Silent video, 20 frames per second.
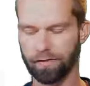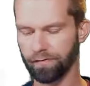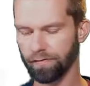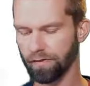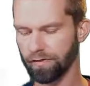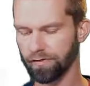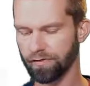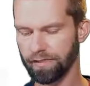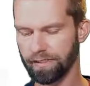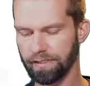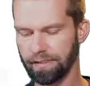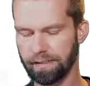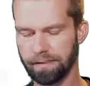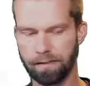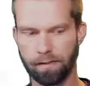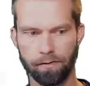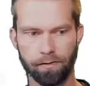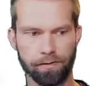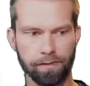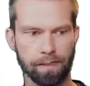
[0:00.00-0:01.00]
you're interested
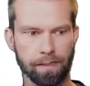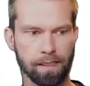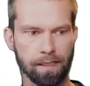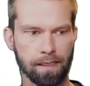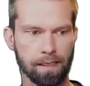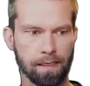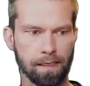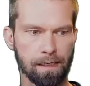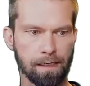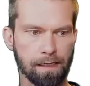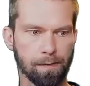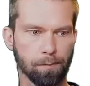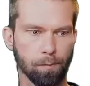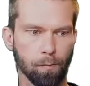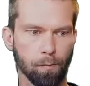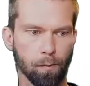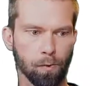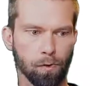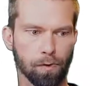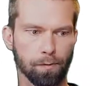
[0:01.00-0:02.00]
in learn
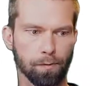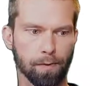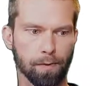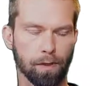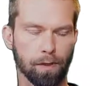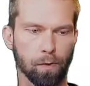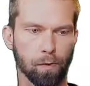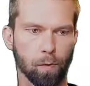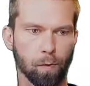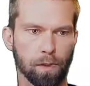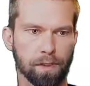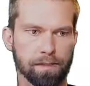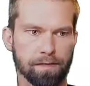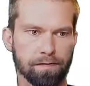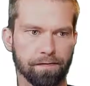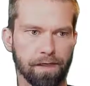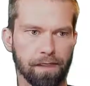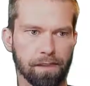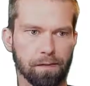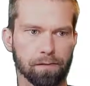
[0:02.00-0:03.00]
more about what is
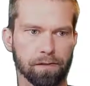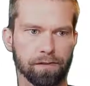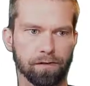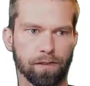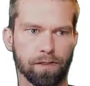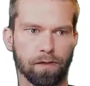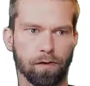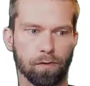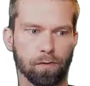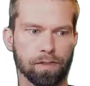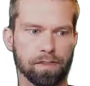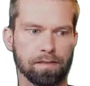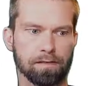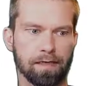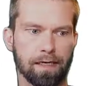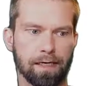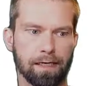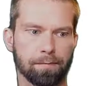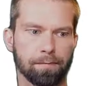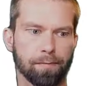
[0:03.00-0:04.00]
available, you can always
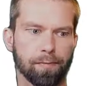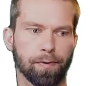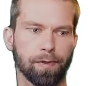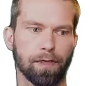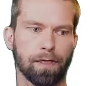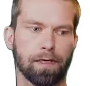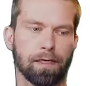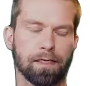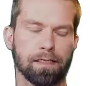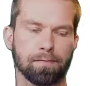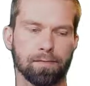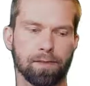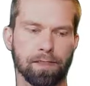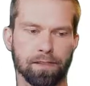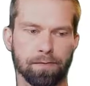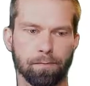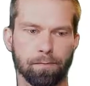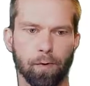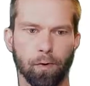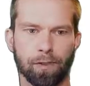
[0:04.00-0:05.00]
type
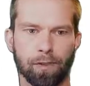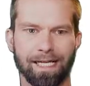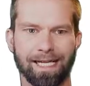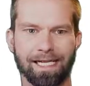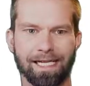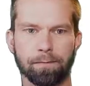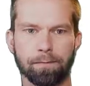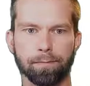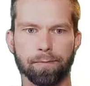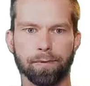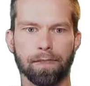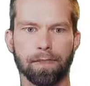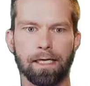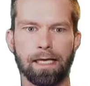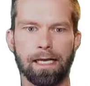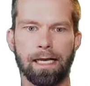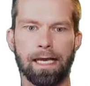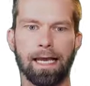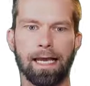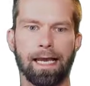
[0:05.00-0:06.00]
!help,
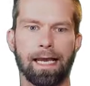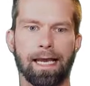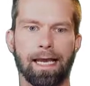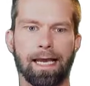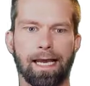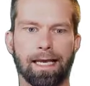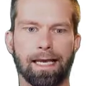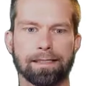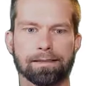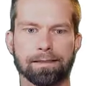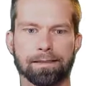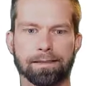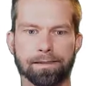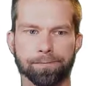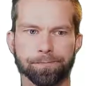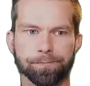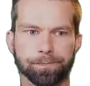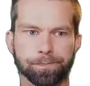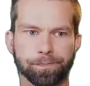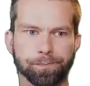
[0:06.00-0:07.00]
and
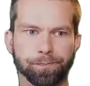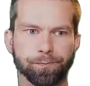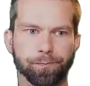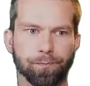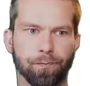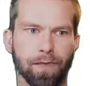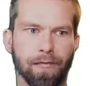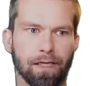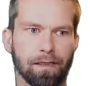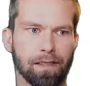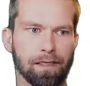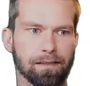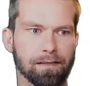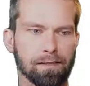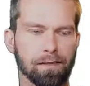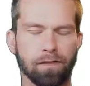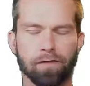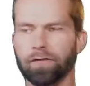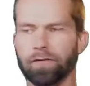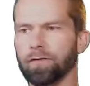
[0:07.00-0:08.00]
there's a
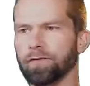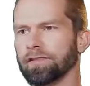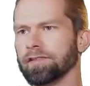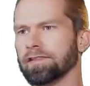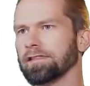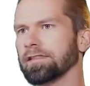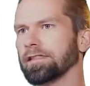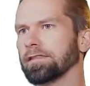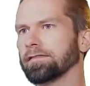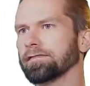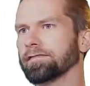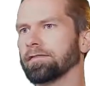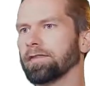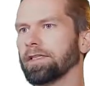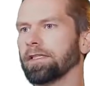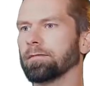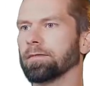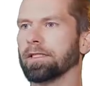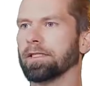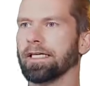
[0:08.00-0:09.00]
lot of good stuff
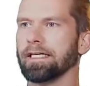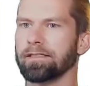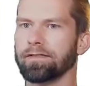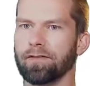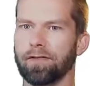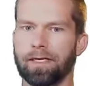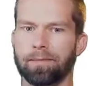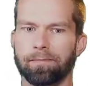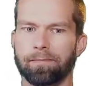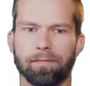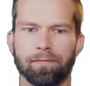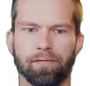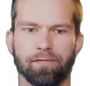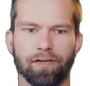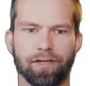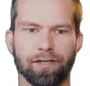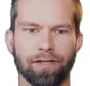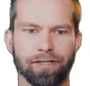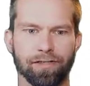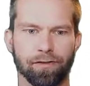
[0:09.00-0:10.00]
available there. So I'm
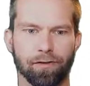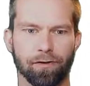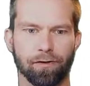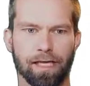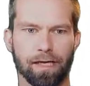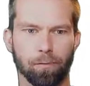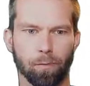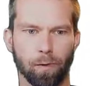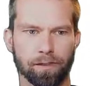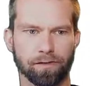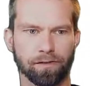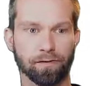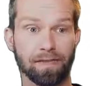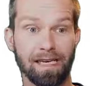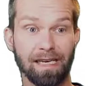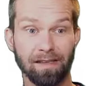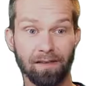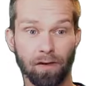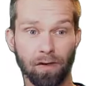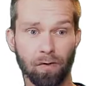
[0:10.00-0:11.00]
very enjoying that one.
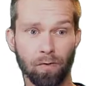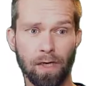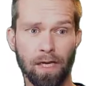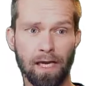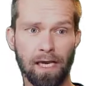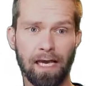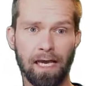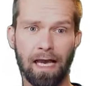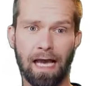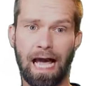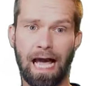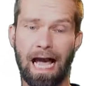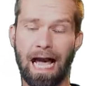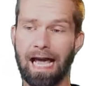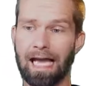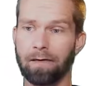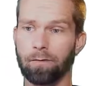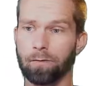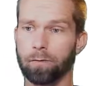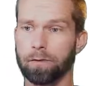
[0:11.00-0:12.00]
Today though,
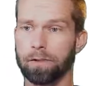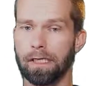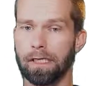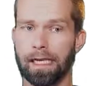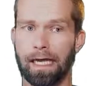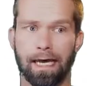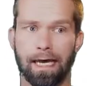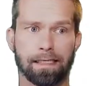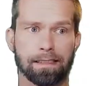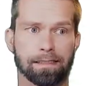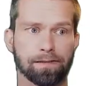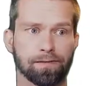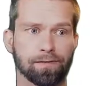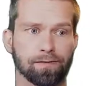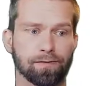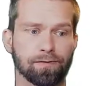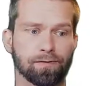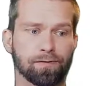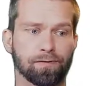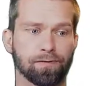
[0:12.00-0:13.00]
I would like
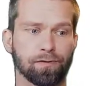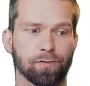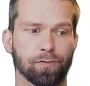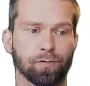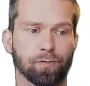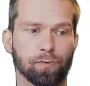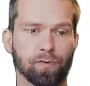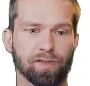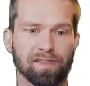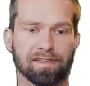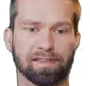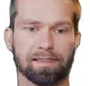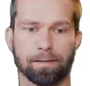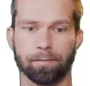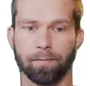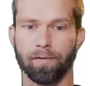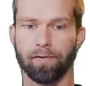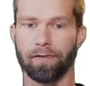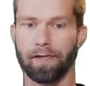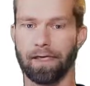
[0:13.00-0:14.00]
to do
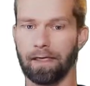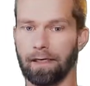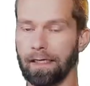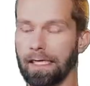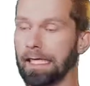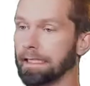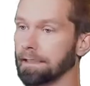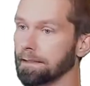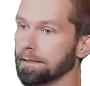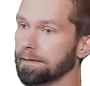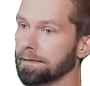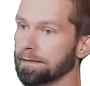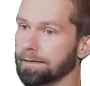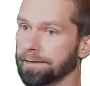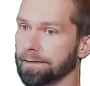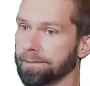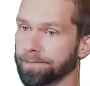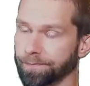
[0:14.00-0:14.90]
something else.